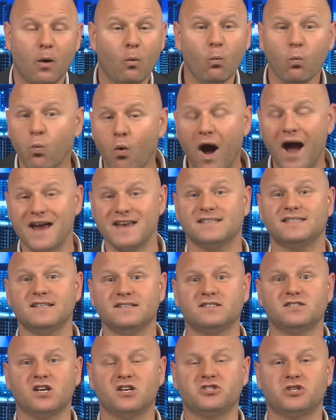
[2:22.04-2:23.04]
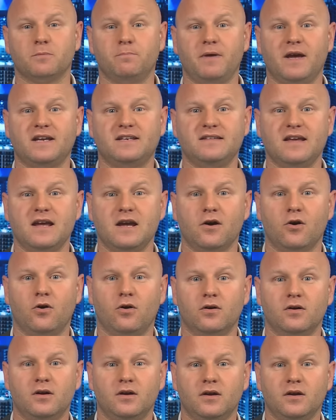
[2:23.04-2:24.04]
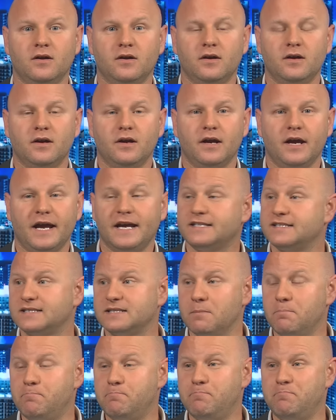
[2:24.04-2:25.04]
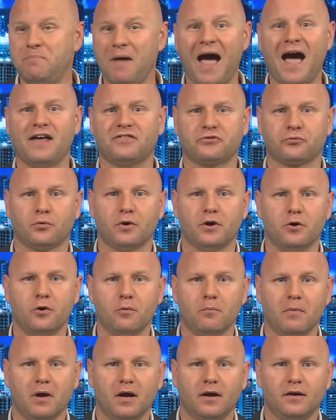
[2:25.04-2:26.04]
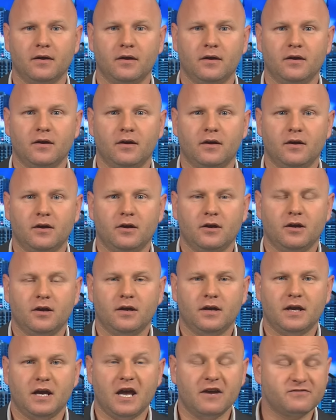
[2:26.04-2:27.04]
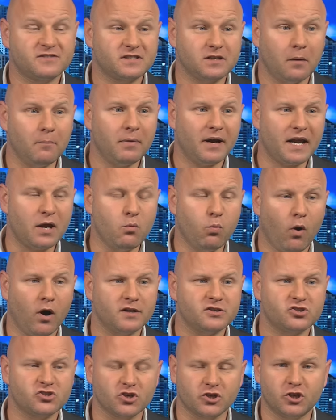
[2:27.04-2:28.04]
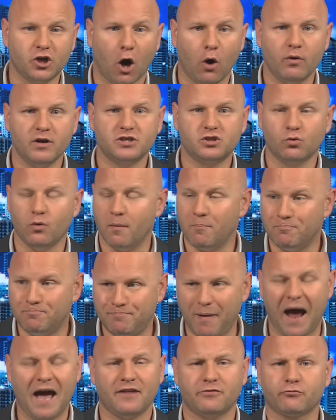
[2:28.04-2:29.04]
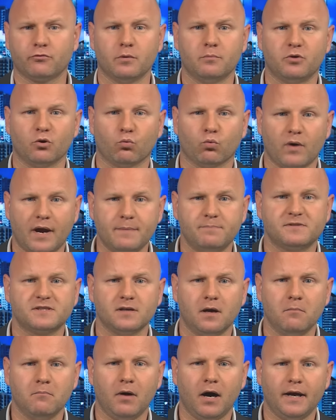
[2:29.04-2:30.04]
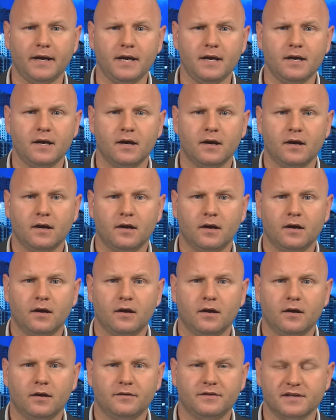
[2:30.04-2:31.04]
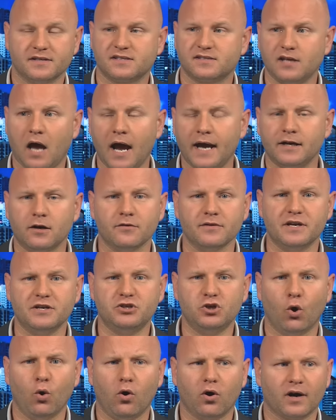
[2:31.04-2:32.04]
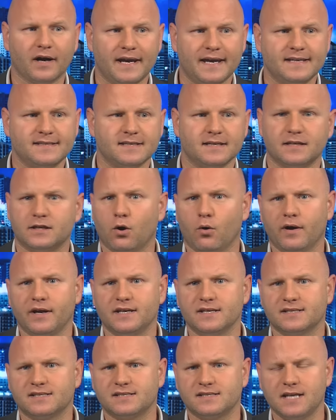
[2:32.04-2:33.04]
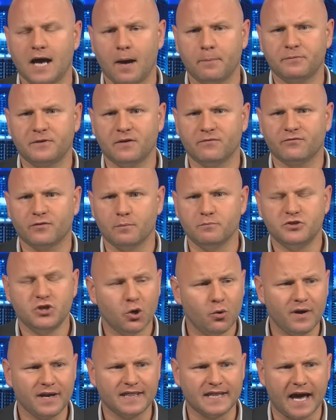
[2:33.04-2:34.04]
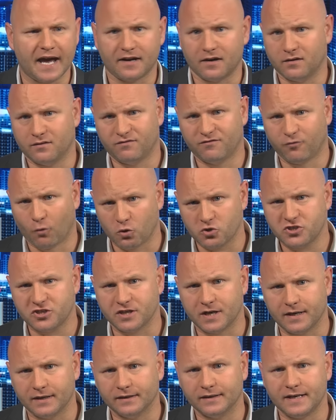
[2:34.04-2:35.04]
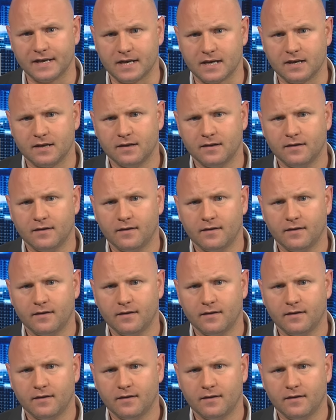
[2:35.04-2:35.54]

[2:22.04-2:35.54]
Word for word: Why is it such a big deal? It's the bathroom. If somebody wants to go into a bathroom to rape somebody, the sign on the door isn't going to stop them from doing that, unfortunately.